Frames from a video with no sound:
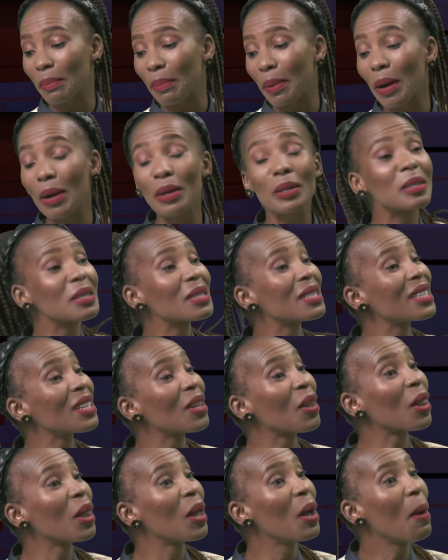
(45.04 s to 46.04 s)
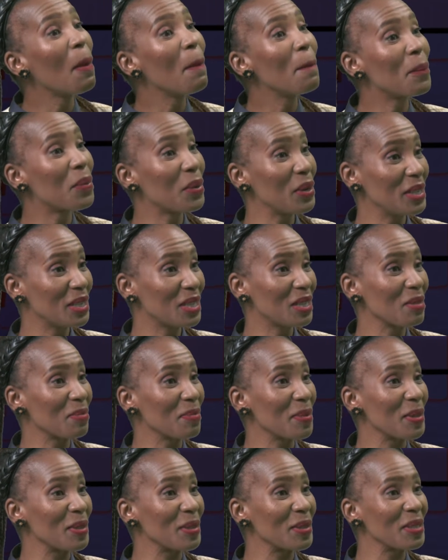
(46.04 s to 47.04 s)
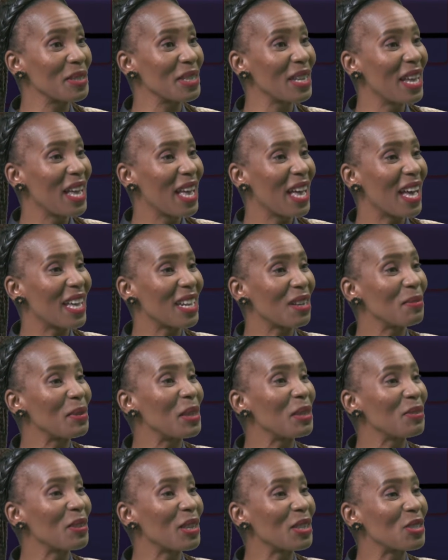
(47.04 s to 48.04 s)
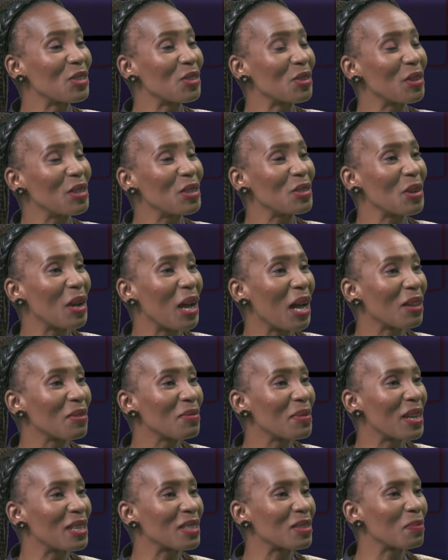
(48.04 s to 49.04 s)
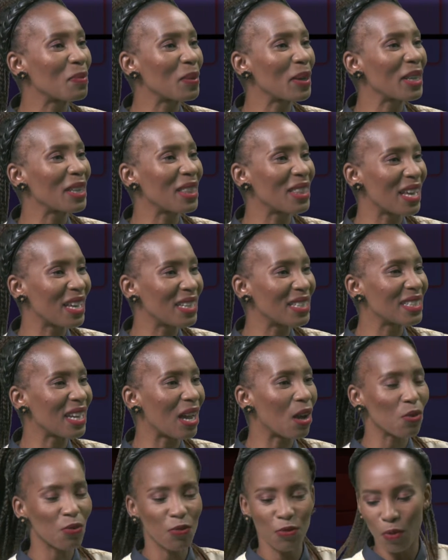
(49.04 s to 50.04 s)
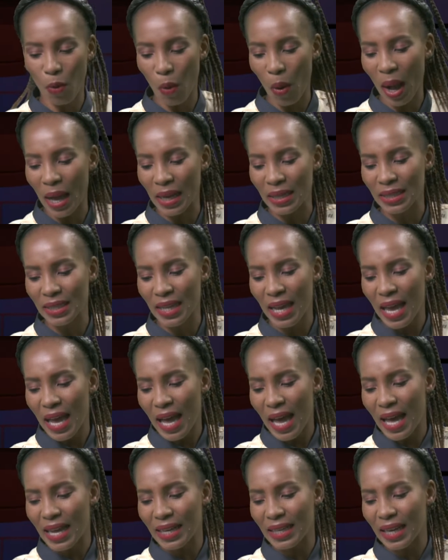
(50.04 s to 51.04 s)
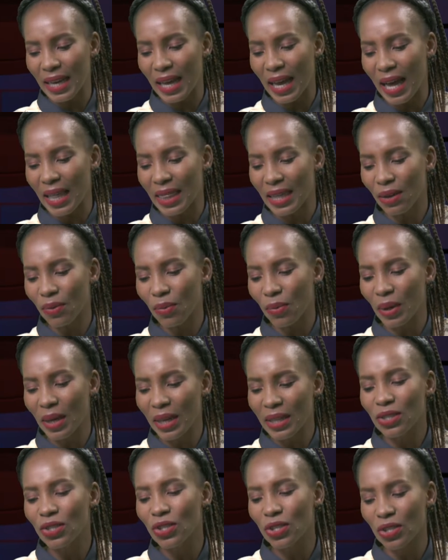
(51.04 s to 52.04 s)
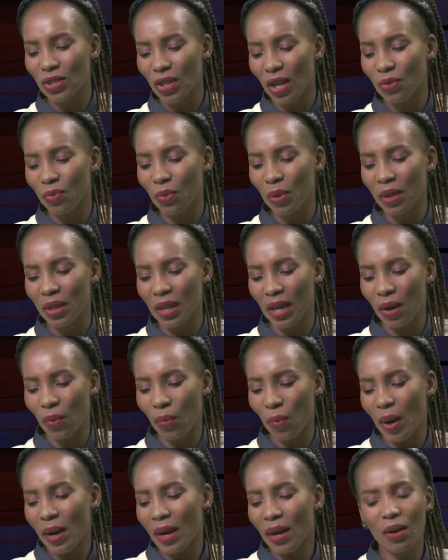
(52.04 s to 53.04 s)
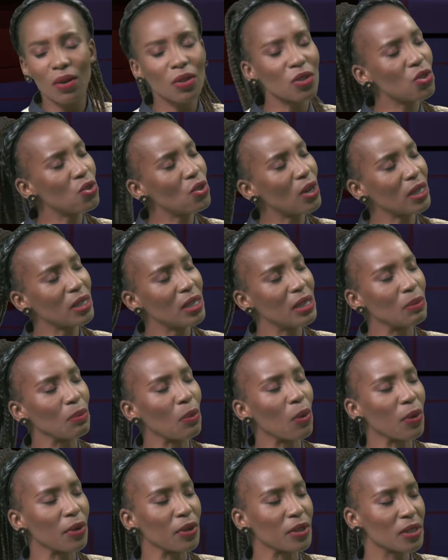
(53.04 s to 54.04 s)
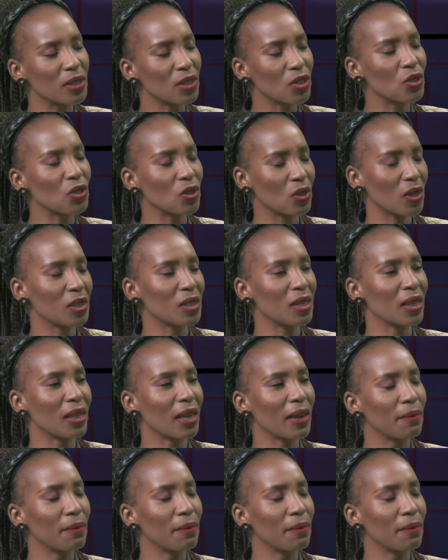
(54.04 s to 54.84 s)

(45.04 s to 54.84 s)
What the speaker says: personal principles. And I believe that you're going to help us break that down for us. And I think let's just start with what are constructed morals? Just starting there.